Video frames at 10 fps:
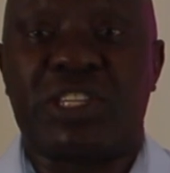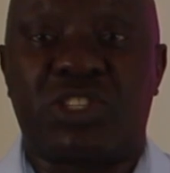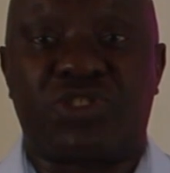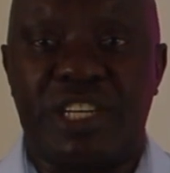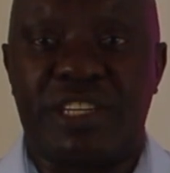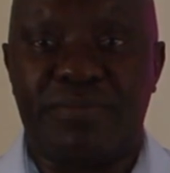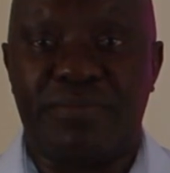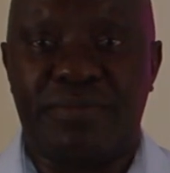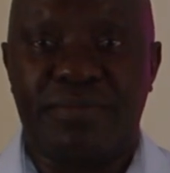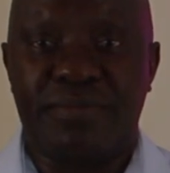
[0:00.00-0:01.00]
the
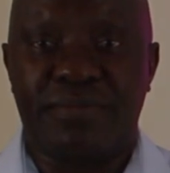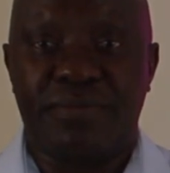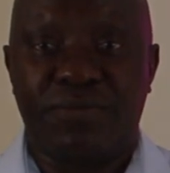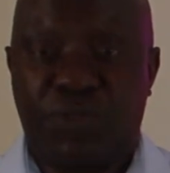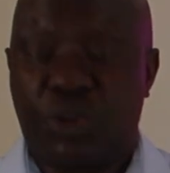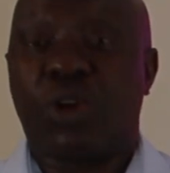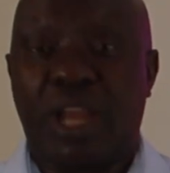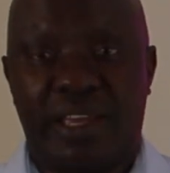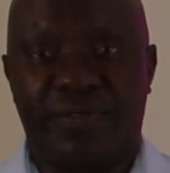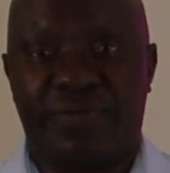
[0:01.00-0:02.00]
dream for your
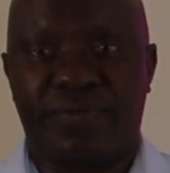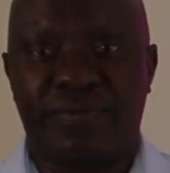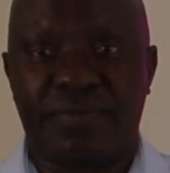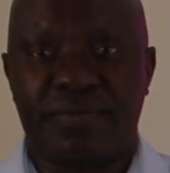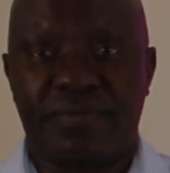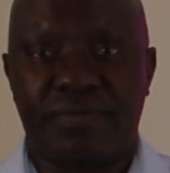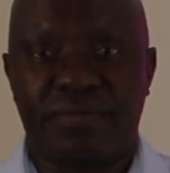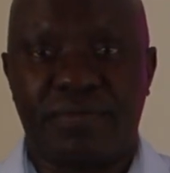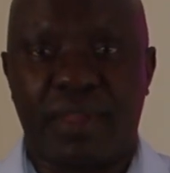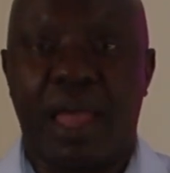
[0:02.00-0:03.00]
life.
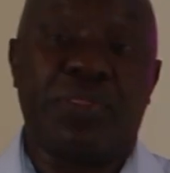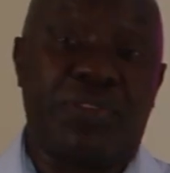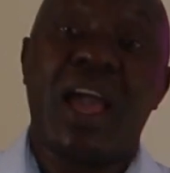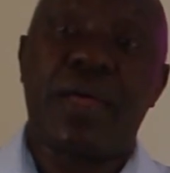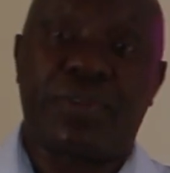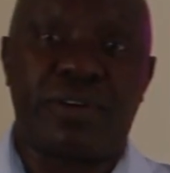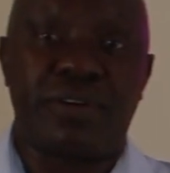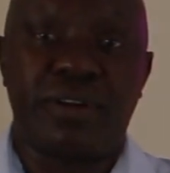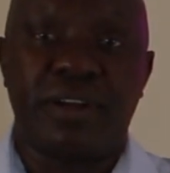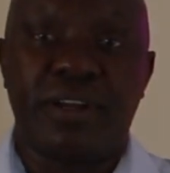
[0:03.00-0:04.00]
And the
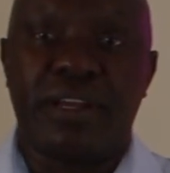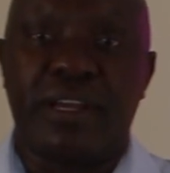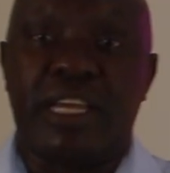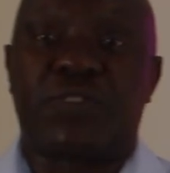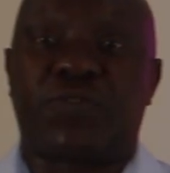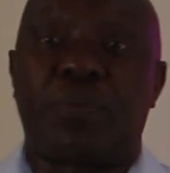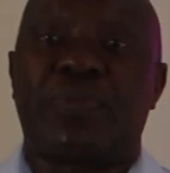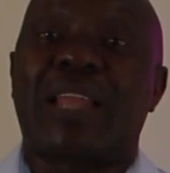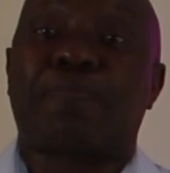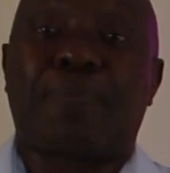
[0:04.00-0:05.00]
other is from
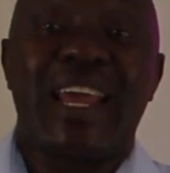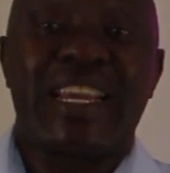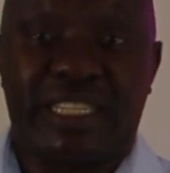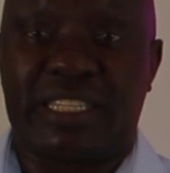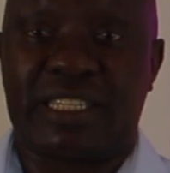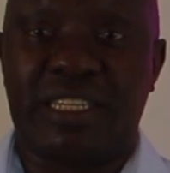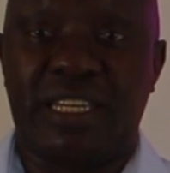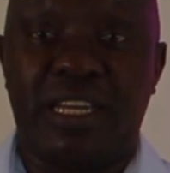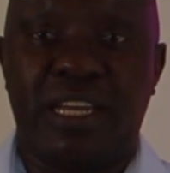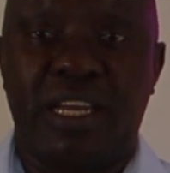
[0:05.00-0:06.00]
that place,
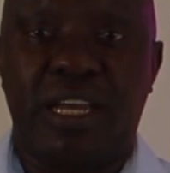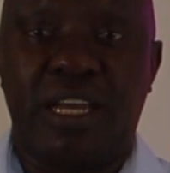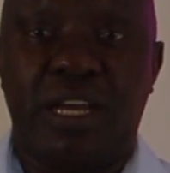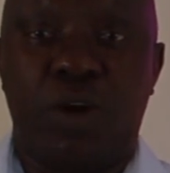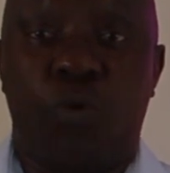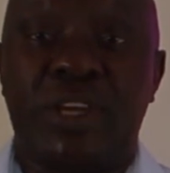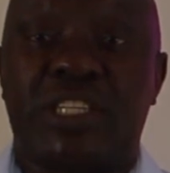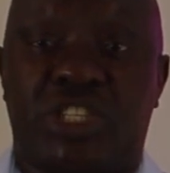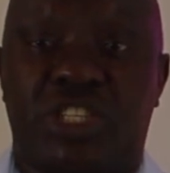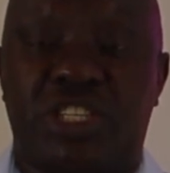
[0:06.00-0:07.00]

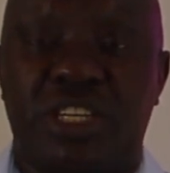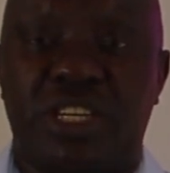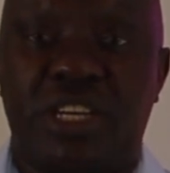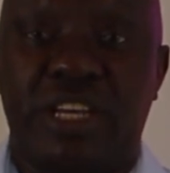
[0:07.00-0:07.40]
which